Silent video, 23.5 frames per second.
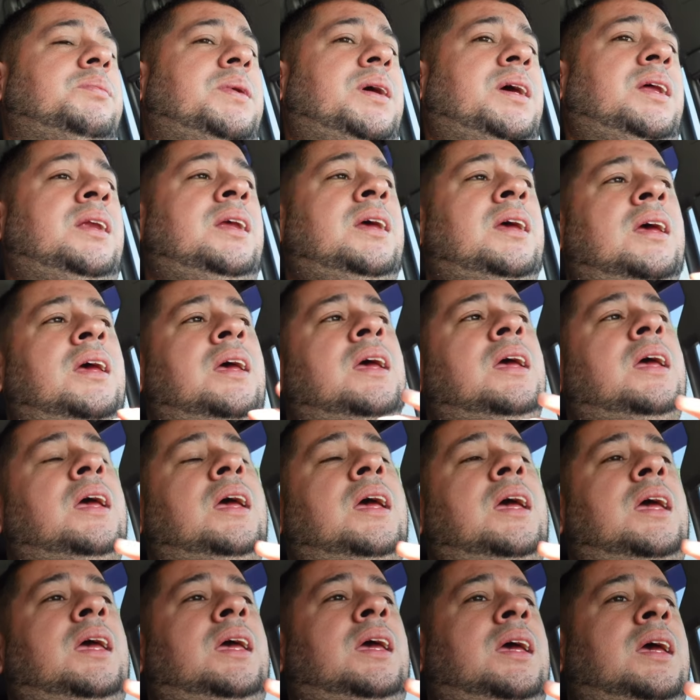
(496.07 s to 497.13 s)
man.
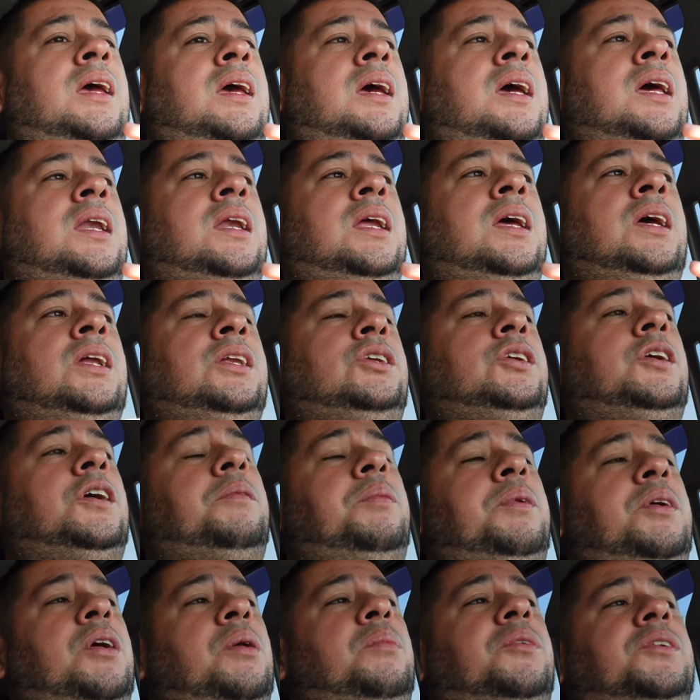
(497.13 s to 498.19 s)
And it took
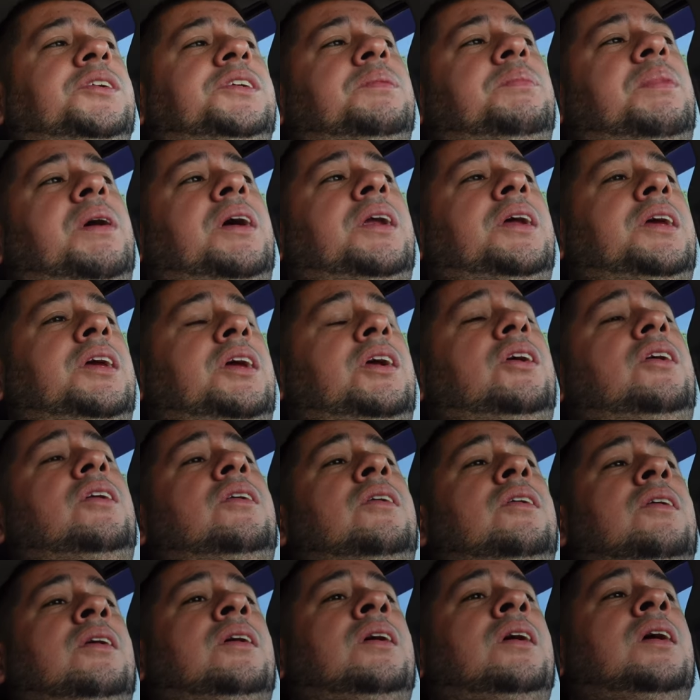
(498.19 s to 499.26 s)
me almost about a
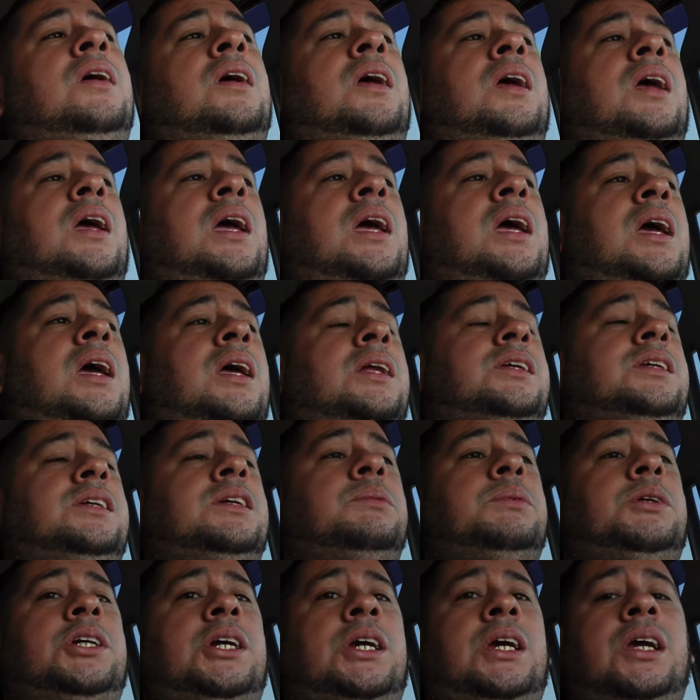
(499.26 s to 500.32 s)
year and
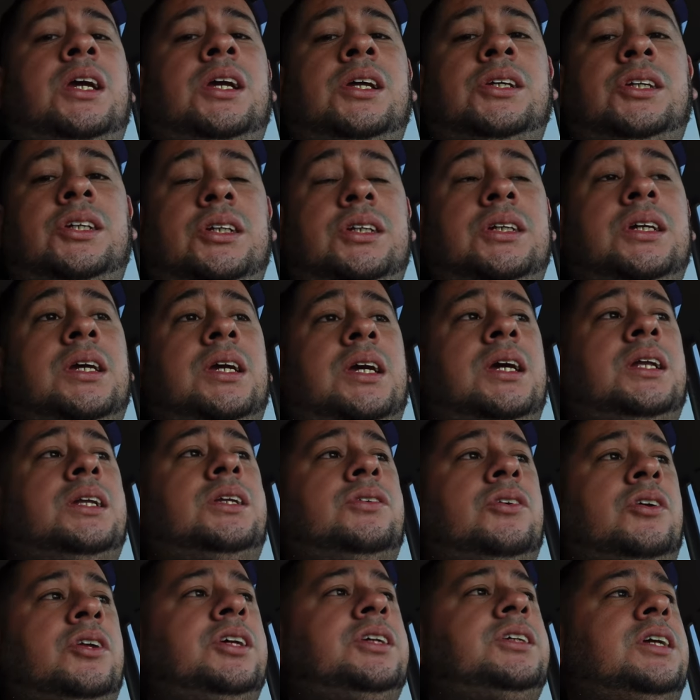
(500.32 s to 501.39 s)
some change to get
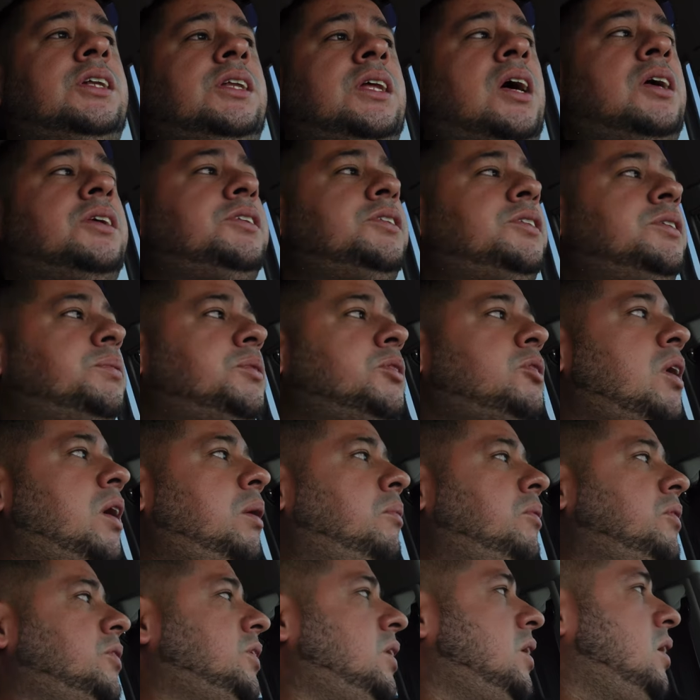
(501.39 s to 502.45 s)
to at least 1,000
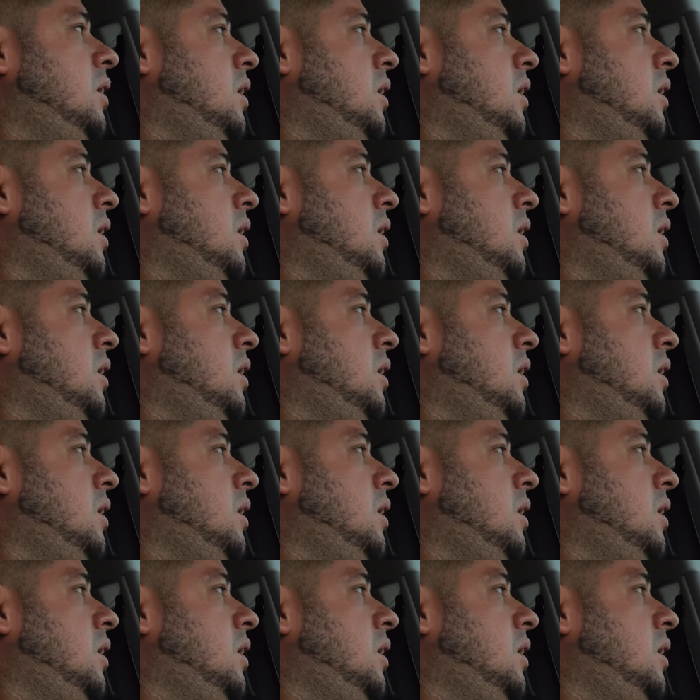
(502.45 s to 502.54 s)
subscribers.